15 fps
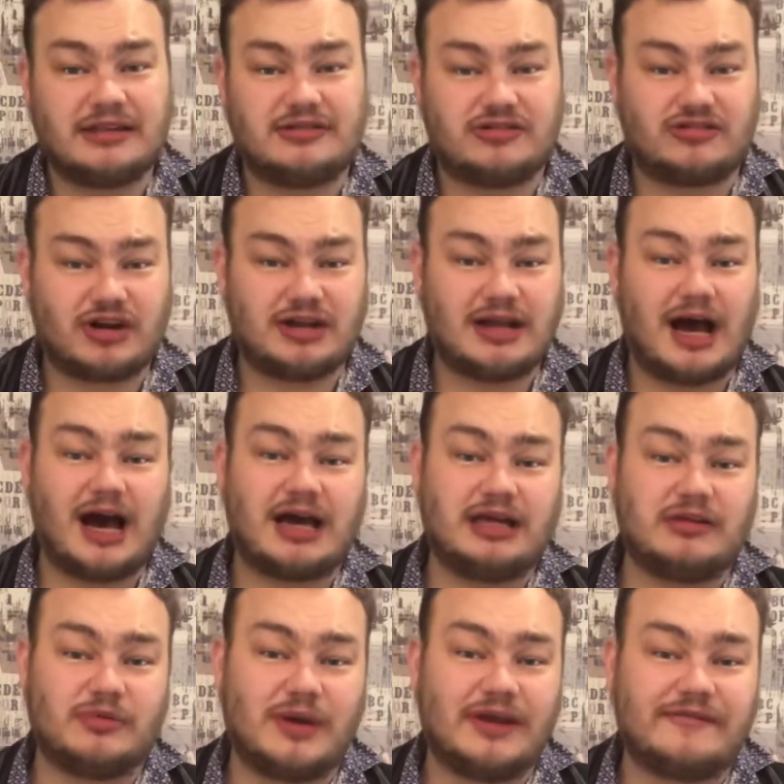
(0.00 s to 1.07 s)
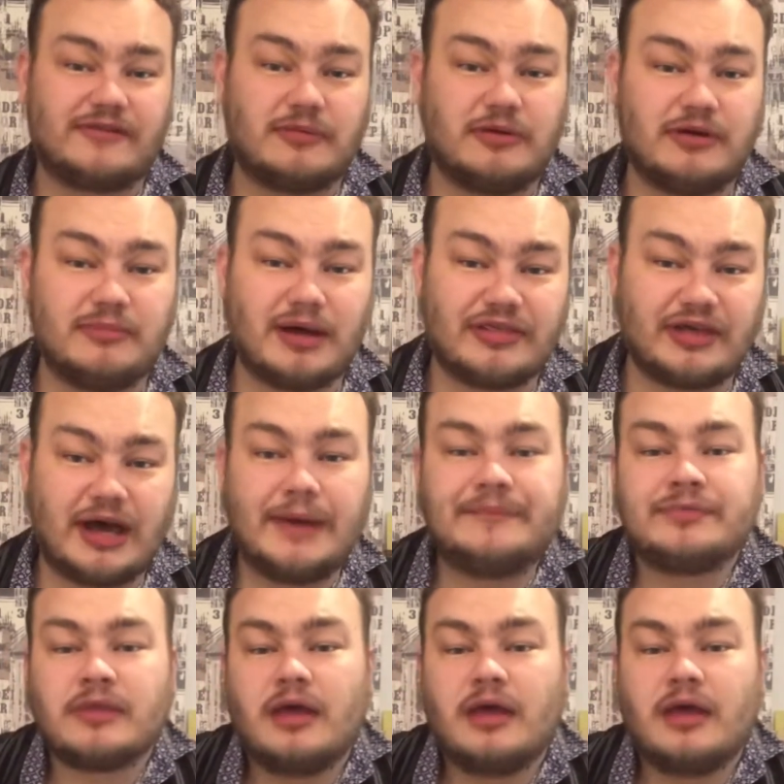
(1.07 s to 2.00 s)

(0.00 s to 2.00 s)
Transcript: to try and hide away from her mother